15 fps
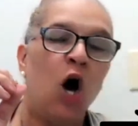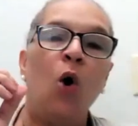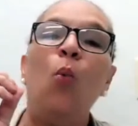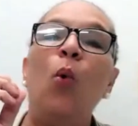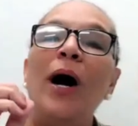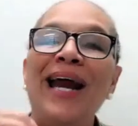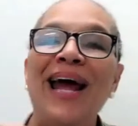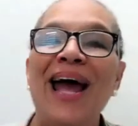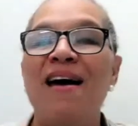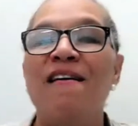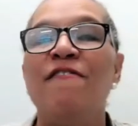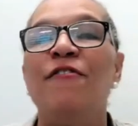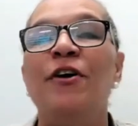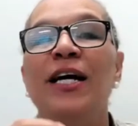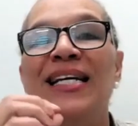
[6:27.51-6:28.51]

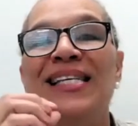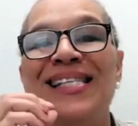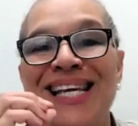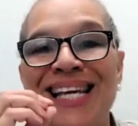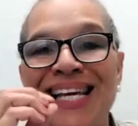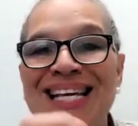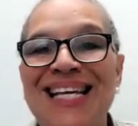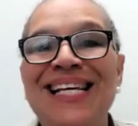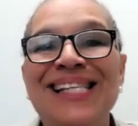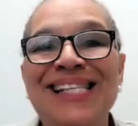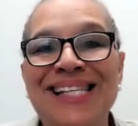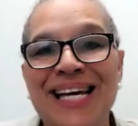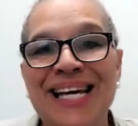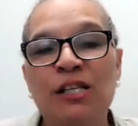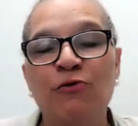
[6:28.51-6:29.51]
Whatever is
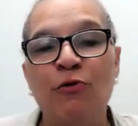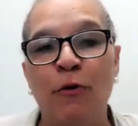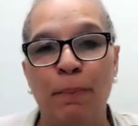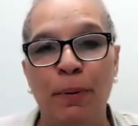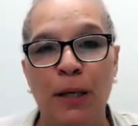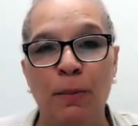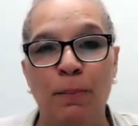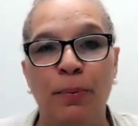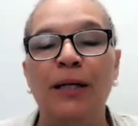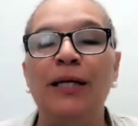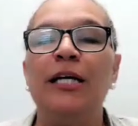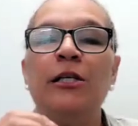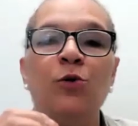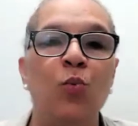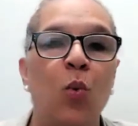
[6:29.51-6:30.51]
easiest for people
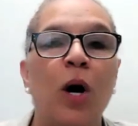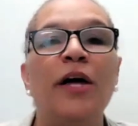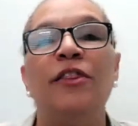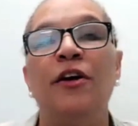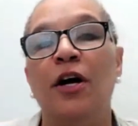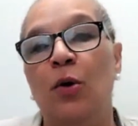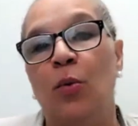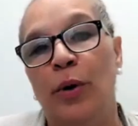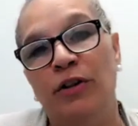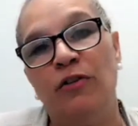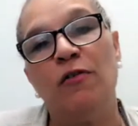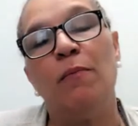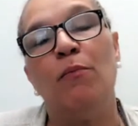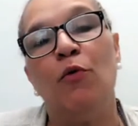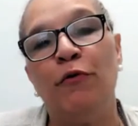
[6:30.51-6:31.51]
is what they're going
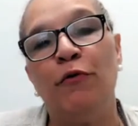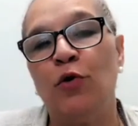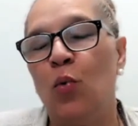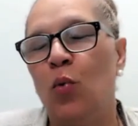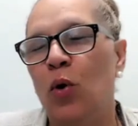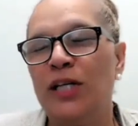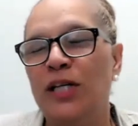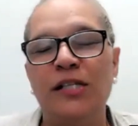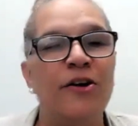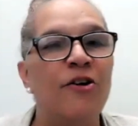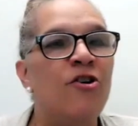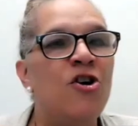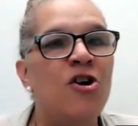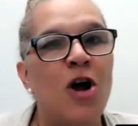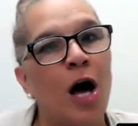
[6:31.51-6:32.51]
to move towards. They're
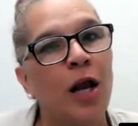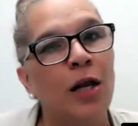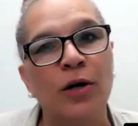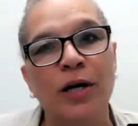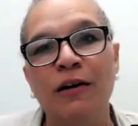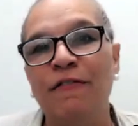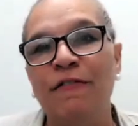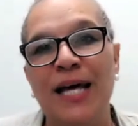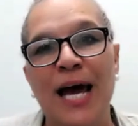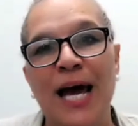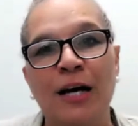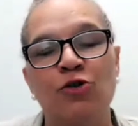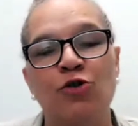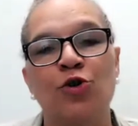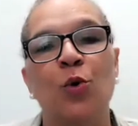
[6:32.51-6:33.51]
not looking for the
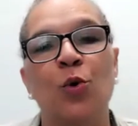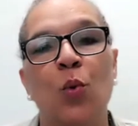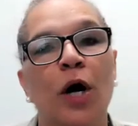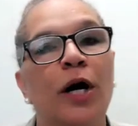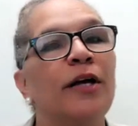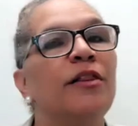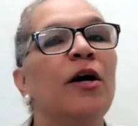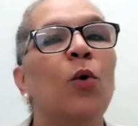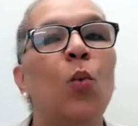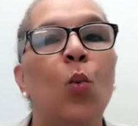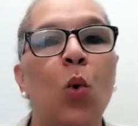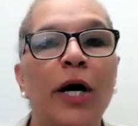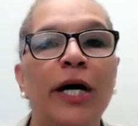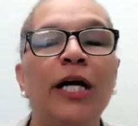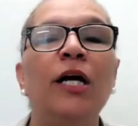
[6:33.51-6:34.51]
extra work. They're
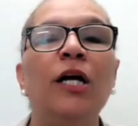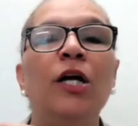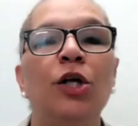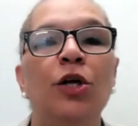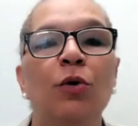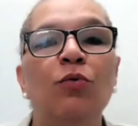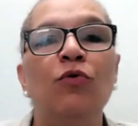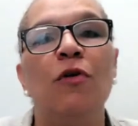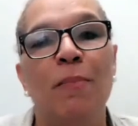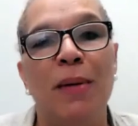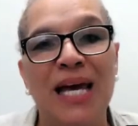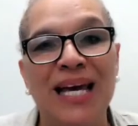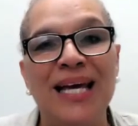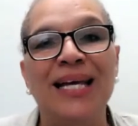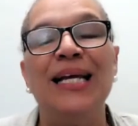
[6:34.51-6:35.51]
wanting you to
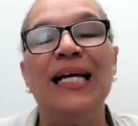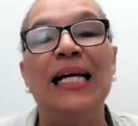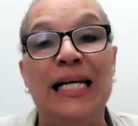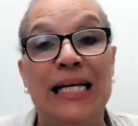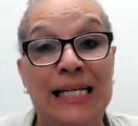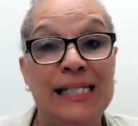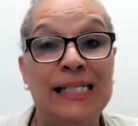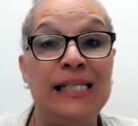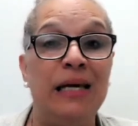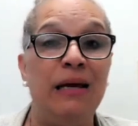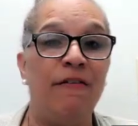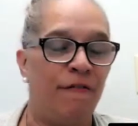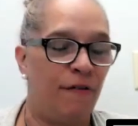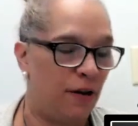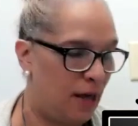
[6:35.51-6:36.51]
make it
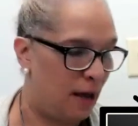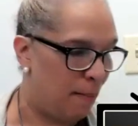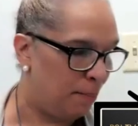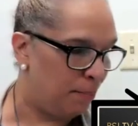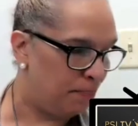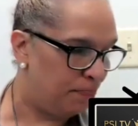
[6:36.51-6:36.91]
easy for them.